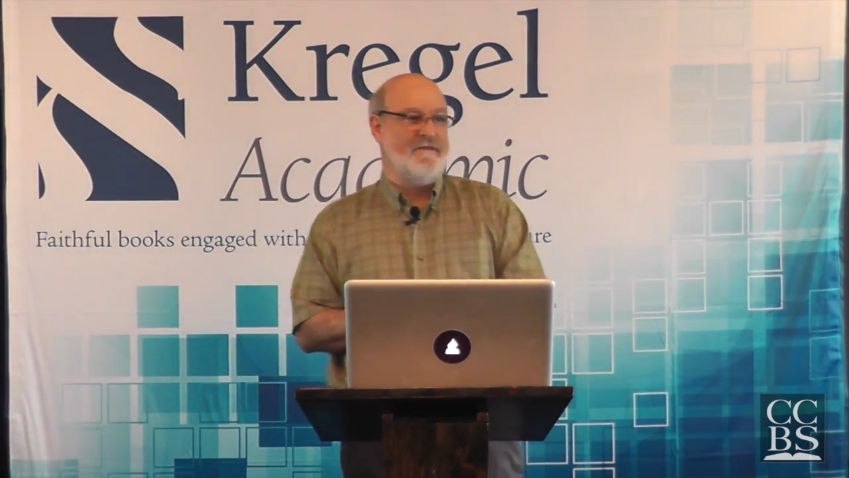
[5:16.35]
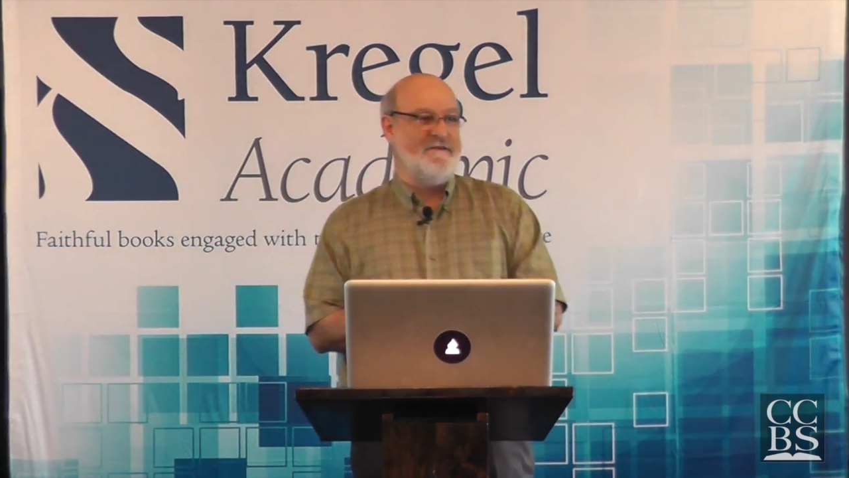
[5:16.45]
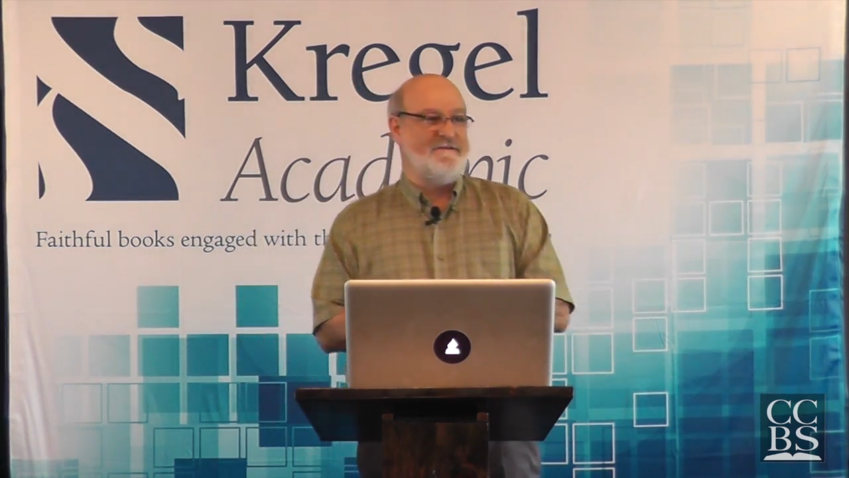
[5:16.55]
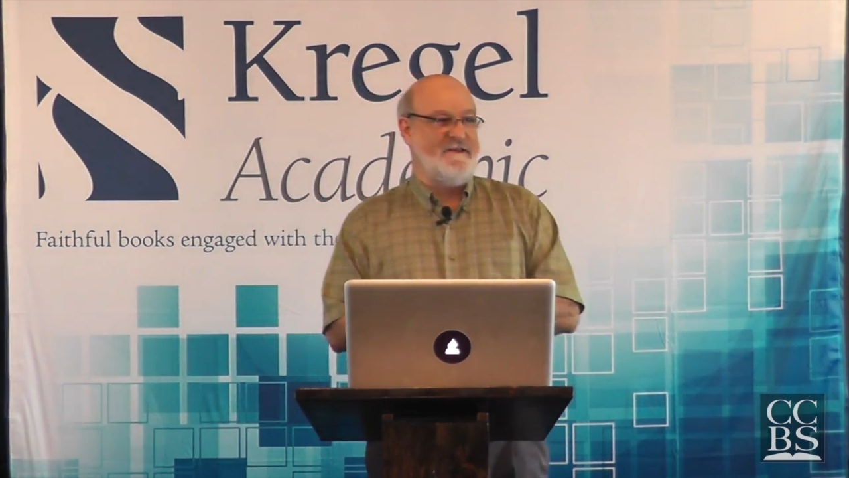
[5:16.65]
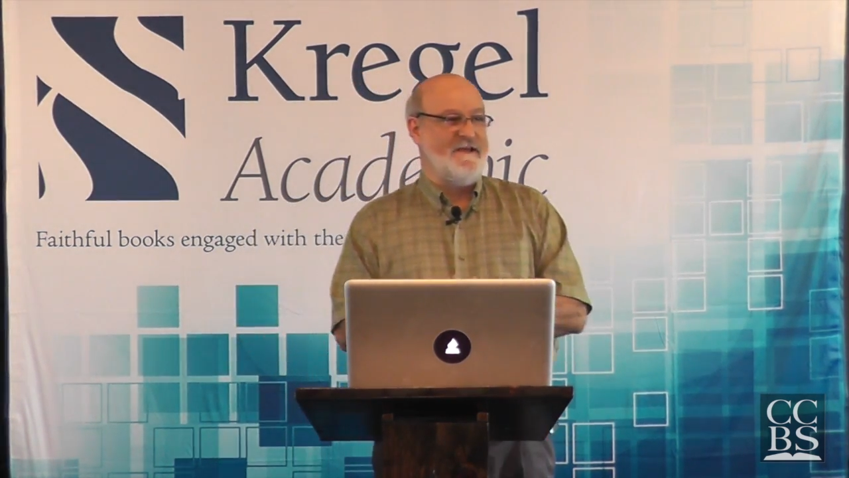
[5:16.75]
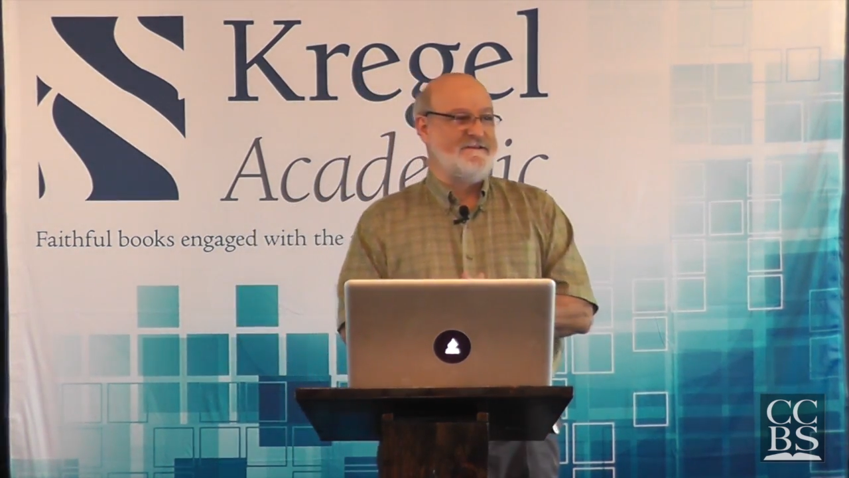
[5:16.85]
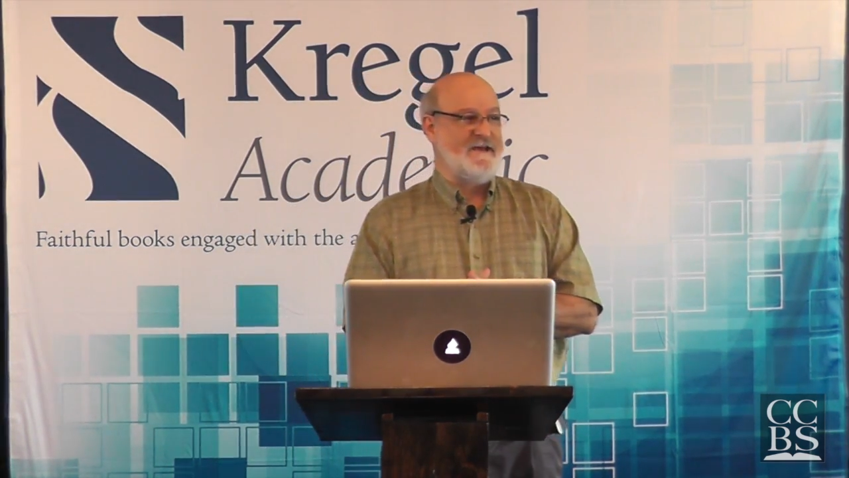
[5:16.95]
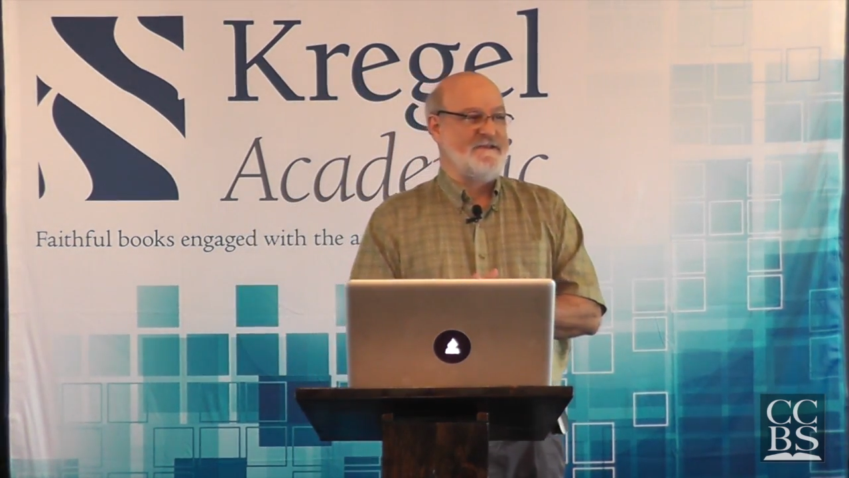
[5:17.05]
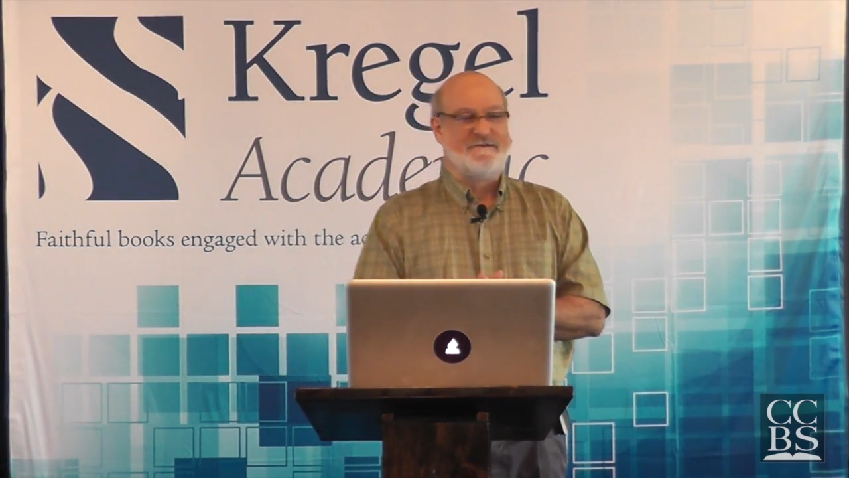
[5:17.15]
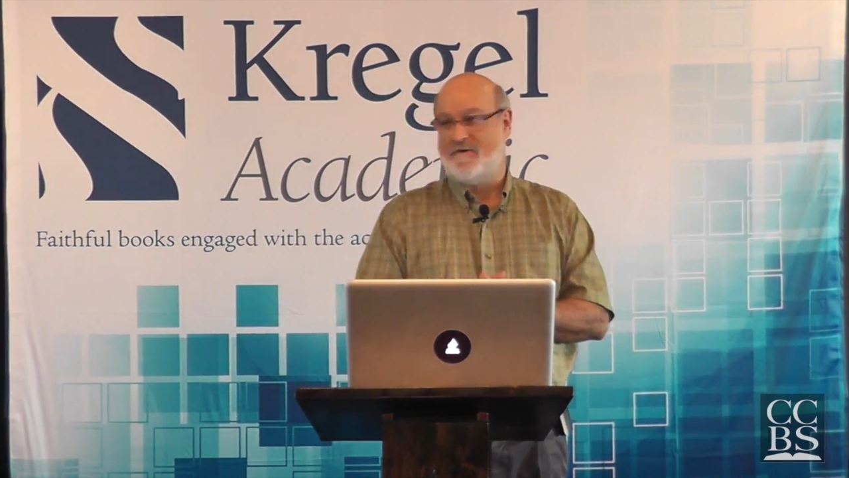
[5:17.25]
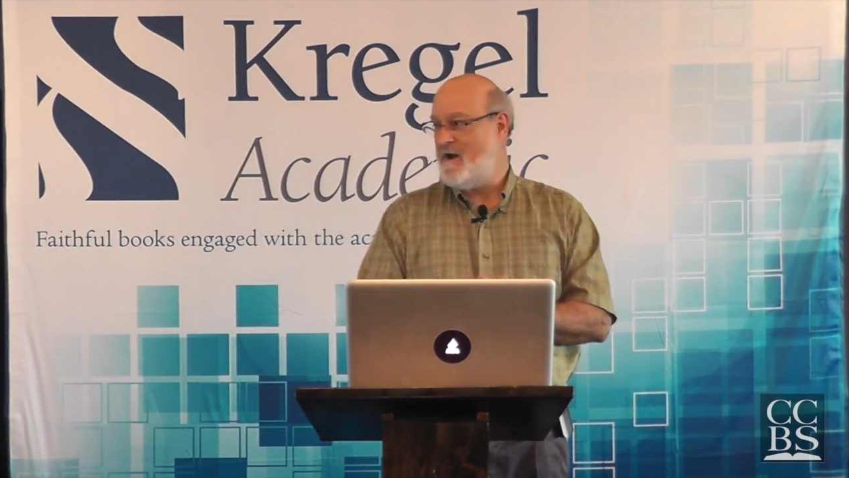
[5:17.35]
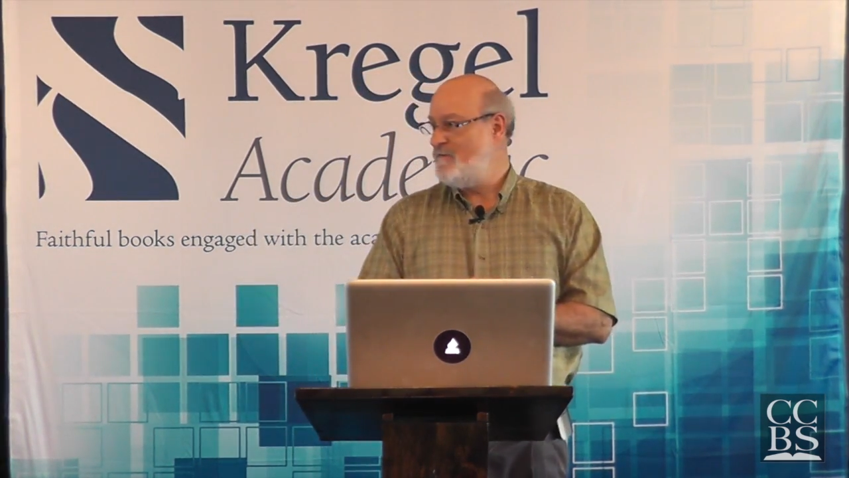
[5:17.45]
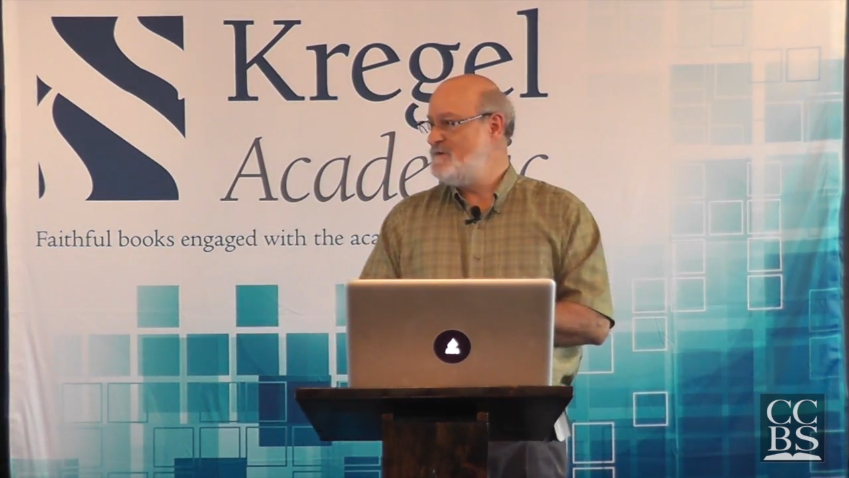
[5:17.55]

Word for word: the Diatessaron,